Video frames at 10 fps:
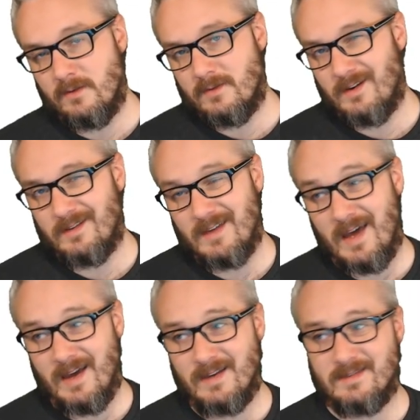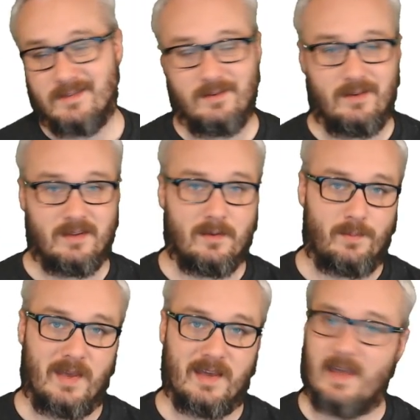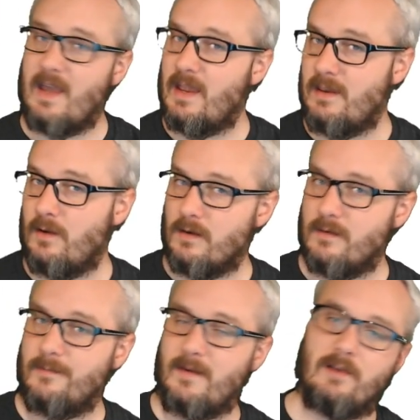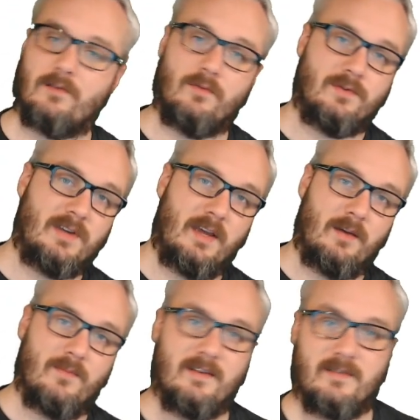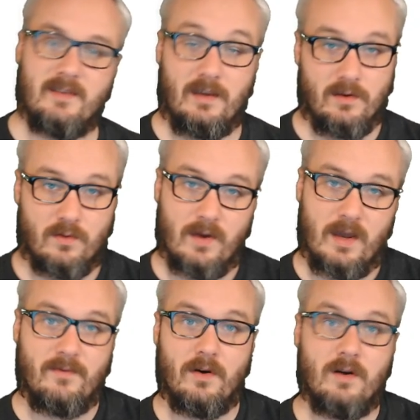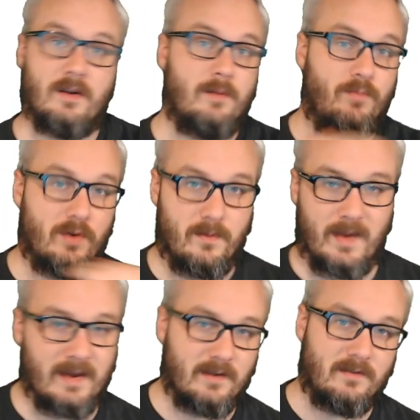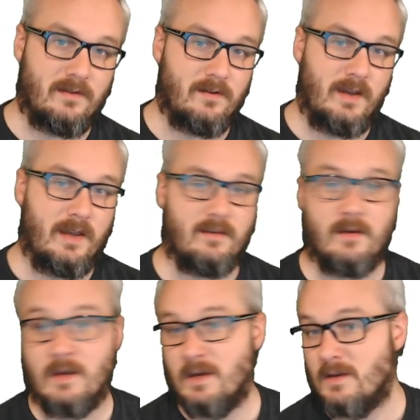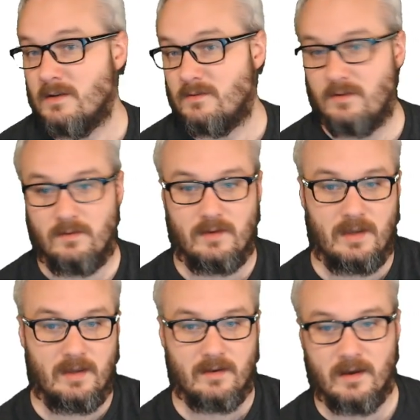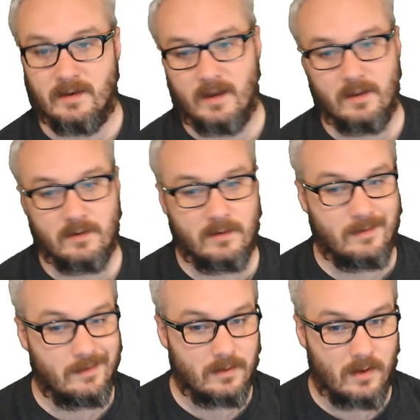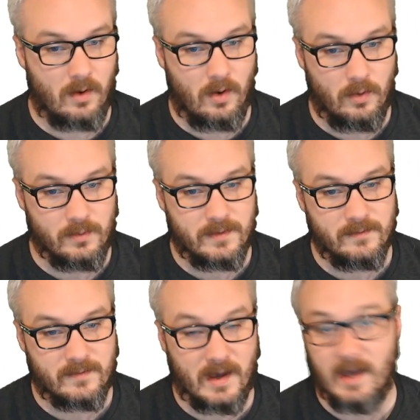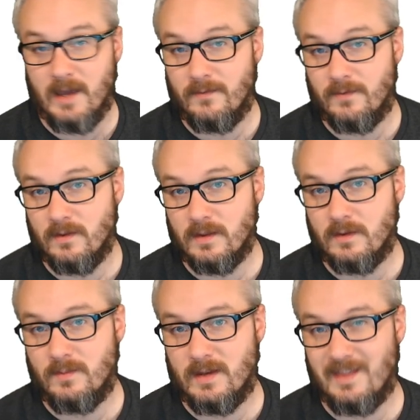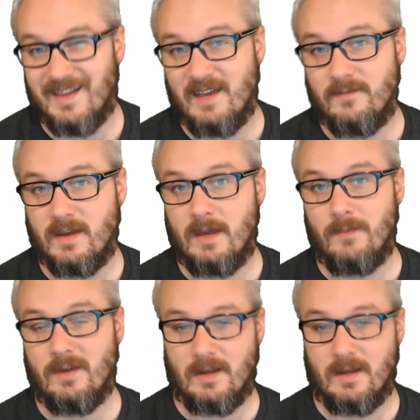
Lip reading: Dawn dies, you get to pick any artifact or enchantment in your graveyard and put it back into your hand. Do you need another Oath of Kaya for a little bit of life gain